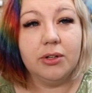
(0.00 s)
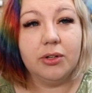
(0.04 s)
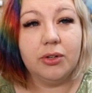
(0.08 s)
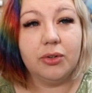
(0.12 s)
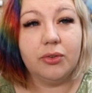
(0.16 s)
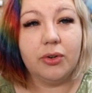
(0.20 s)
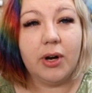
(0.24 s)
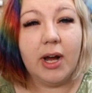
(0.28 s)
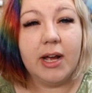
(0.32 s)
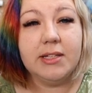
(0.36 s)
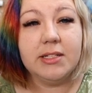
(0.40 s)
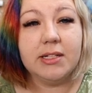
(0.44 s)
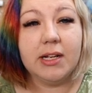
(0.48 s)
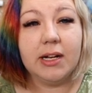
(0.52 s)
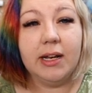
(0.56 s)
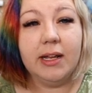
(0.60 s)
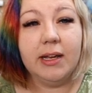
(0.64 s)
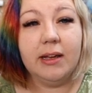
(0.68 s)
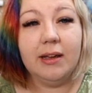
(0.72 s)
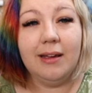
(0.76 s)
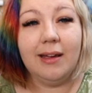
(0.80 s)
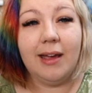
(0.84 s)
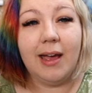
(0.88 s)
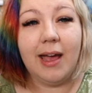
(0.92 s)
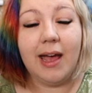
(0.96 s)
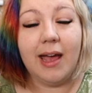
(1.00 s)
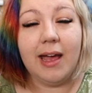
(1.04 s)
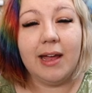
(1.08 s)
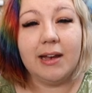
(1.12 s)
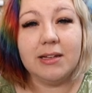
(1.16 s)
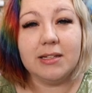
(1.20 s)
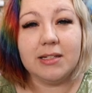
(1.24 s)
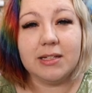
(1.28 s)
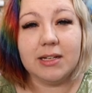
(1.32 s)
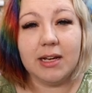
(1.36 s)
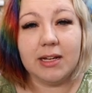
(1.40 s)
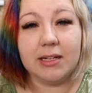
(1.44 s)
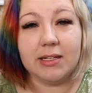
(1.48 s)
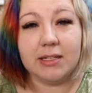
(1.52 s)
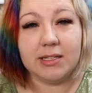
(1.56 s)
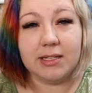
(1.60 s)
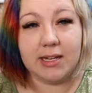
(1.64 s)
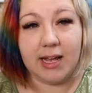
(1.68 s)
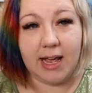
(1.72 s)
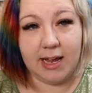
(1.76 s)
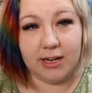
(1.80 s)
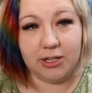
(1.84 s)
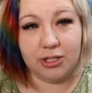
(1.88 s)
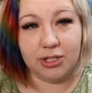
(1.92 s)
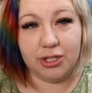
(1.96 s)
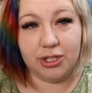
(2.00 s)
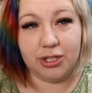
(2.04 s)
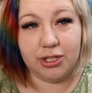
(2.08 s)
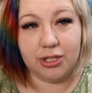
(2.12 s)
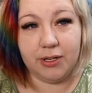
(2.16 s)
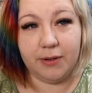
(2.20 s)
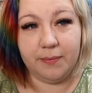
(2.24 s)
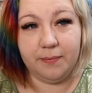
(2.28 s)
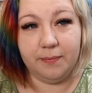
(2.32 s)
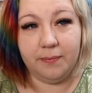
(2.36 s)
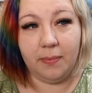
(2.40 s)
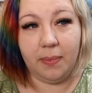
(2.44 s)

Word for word: right click and attach.